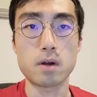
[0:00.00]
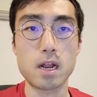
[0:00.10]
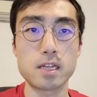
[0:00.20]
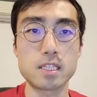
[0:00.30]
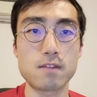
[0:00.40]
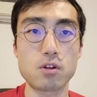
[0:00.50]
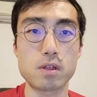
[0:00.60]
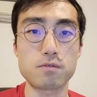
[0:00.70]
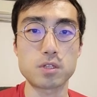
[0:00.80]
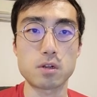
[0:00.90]
All right, let's have a look
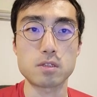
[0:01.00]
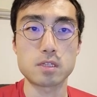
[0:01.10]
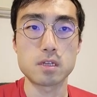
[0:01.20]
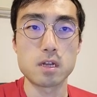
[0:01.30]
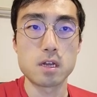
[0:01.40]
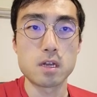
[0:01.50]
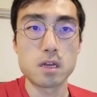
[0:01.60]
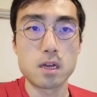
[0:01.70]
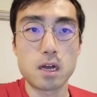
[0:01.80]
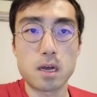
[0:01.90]
at the results.
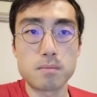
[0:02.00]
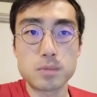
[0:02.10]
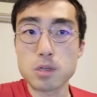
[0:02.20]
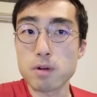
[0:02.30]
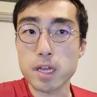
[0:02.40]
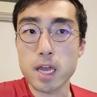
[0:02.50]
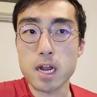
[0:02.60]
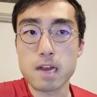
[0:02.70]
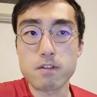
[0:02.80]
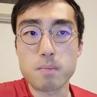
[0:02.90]
So
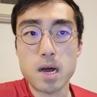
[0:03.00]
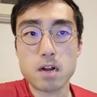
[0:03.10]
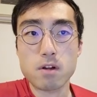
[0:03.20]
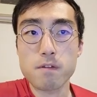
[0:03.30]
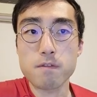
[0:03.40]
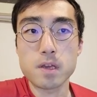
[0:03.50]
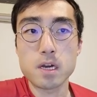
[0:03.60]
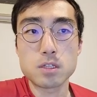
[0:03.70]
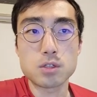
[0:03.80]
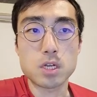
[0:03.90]
again, I have a bar graph
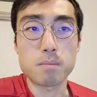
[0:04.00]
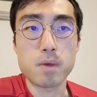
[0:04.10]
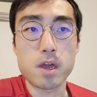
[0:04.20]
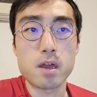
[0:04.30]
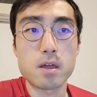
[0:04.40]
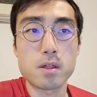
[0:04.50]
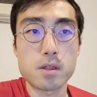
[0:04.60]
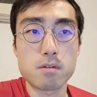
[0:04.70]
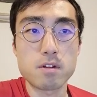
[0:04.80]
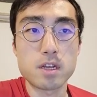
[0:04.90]
here to compare the
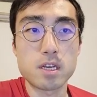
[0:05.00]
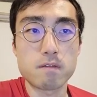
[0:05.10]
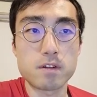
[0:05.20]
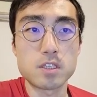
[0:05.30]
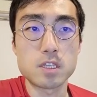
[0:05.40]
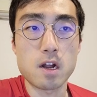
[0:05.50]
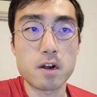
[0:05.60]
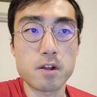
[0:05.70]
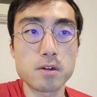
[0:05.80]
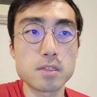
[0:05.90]
three different
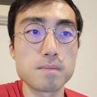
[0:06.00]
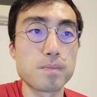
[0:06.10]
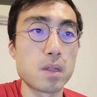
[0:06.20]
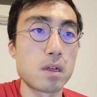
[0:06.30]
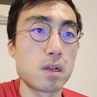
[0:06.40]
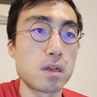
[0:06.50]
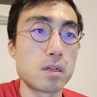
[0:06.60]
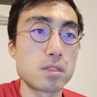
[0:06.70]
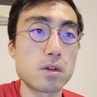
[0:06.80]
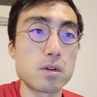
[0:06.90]
scenarios.
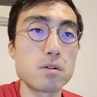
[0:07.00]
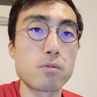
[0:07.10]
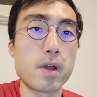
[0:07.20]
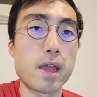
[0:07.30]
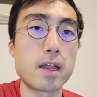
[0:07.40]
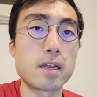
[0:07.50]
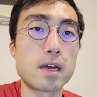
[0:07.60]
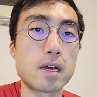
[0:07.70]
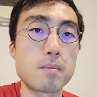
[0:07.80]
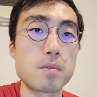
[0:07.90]
So
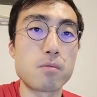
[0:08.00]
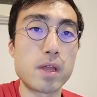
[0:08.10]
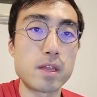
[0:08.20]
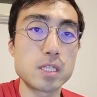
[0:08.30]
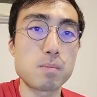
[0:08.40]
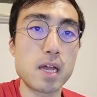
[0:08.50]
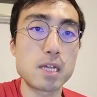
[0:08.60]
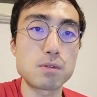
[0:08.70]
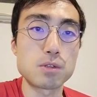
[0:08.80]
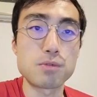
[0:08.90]
when these
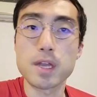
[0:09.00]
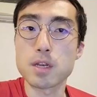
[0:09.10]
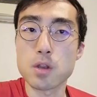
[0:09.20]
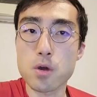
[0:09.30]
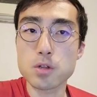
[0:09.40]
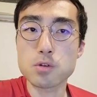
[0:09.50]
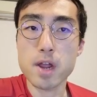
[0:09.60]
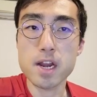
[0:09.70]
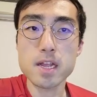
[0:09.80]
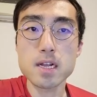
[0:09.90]
players were doing no
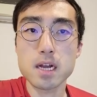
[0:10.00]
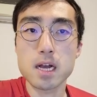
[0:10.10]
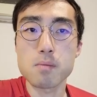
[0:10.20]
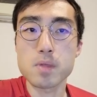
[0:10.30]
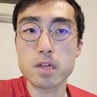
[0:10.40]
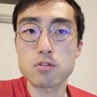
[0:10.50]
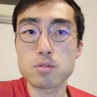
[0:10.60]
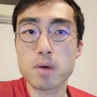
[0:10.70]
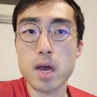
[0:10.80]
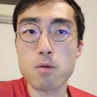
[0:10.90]
training, they
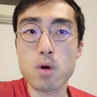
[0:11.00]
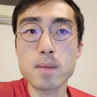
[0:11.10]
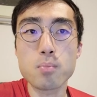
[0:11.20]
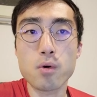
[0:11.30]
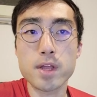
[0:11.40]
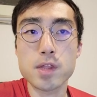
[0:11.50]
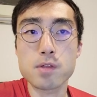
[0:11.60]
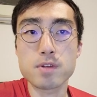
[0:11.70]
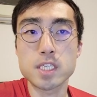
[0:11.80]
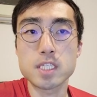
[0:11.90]
grew by
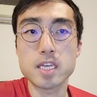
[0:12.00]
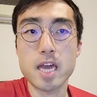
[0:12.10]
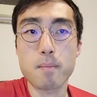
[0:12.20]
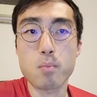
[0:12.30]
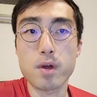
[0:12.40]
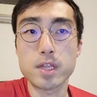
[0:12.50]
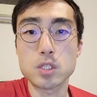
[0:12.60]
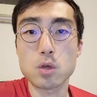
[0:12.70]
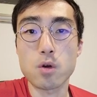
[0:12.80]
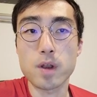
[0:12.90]
1.3 CA
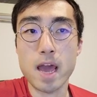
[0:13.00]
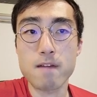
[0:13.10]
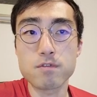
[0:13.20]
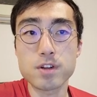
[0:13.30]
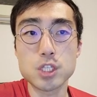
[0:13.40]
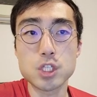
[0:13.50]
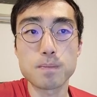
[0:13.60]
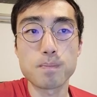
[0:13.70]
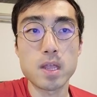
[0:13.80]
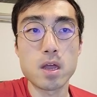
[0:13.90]
points on average,